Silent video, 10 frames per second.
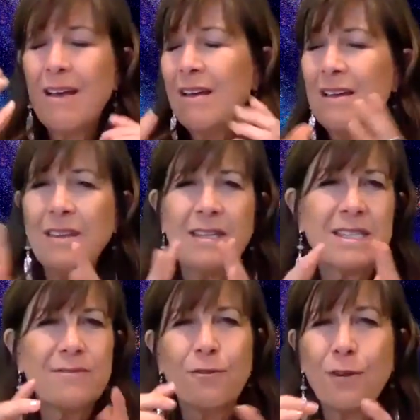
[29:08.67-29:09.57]
all
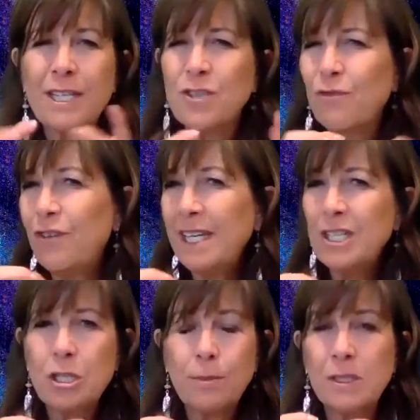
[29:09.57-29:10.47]
these fresh
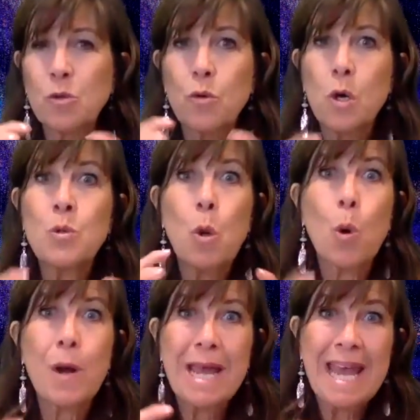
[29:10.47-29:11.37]
vegetables grown
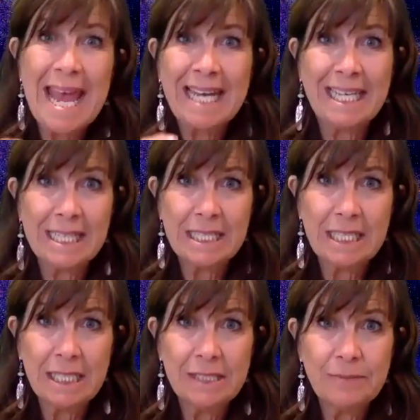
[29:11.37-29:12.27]
organically.